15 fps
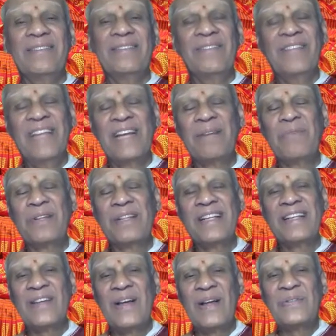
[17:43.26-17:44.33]
Videha Mukti
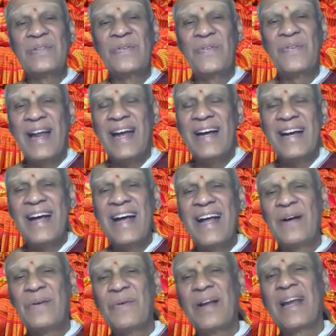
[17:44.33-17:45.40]
is also for
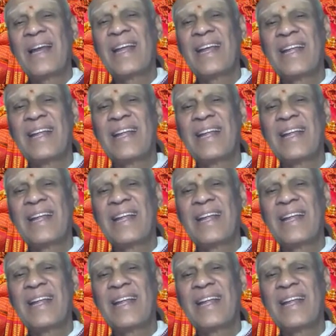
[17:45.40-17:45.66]
Ahankara only.